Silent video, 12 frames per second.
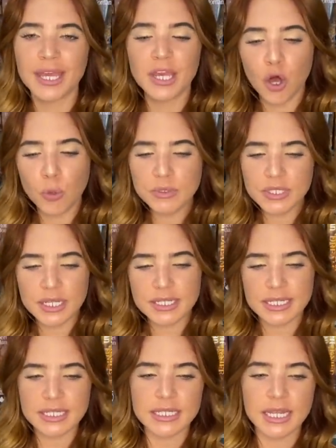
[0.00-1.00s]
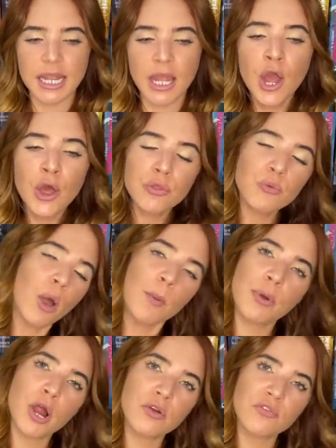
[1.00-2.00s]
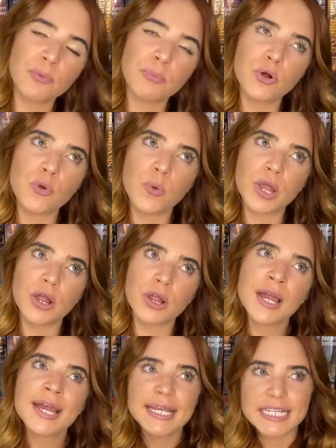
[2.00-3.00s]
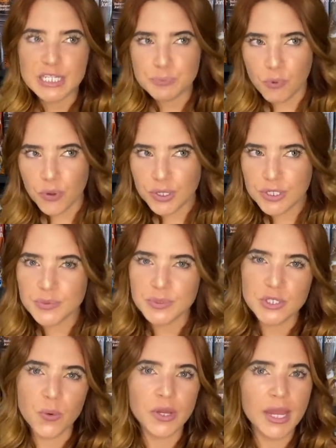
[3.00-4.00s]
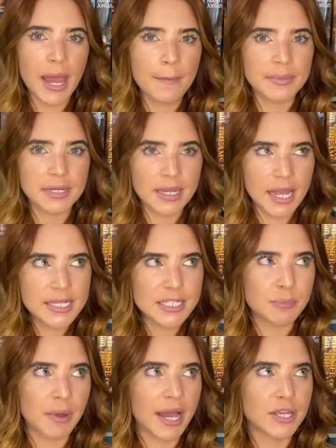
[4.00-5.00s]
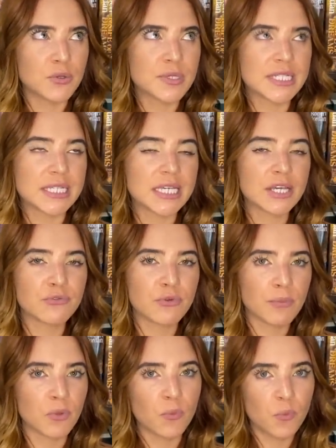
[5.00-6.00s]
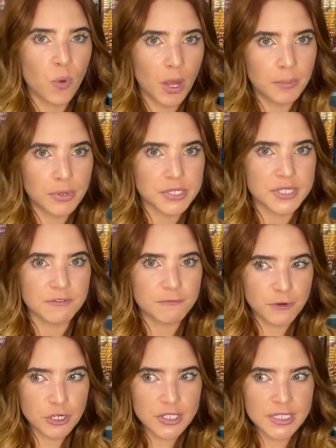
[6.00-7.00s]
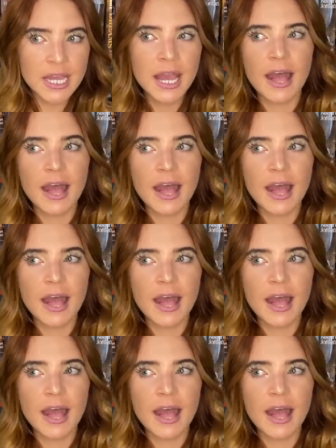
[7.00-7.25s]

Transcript: He almost does this thing throughout part of the book where he spoils what's going to happen next by you seeing it from the one person first,